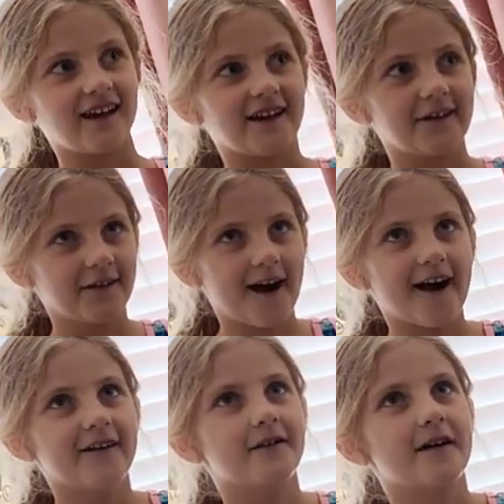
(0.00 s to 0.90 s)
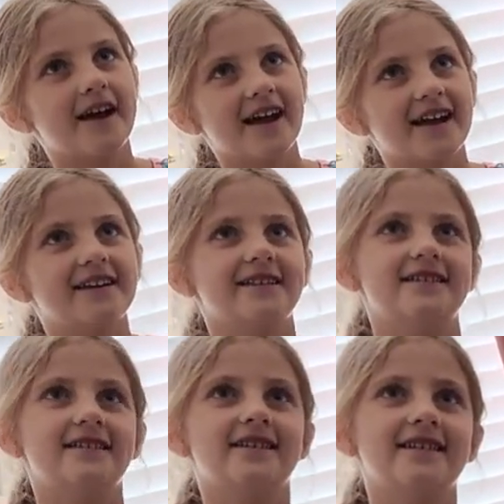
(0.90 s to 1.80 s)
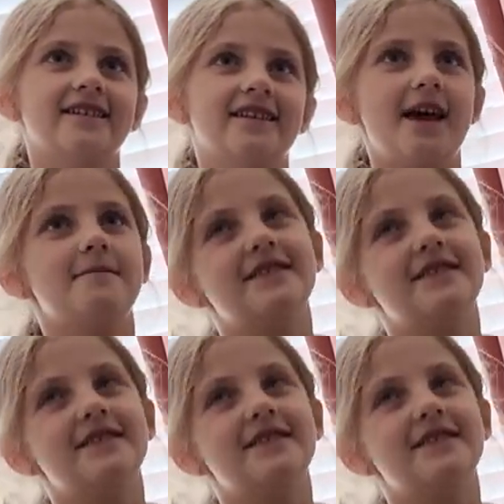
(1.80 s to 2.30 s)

you always let me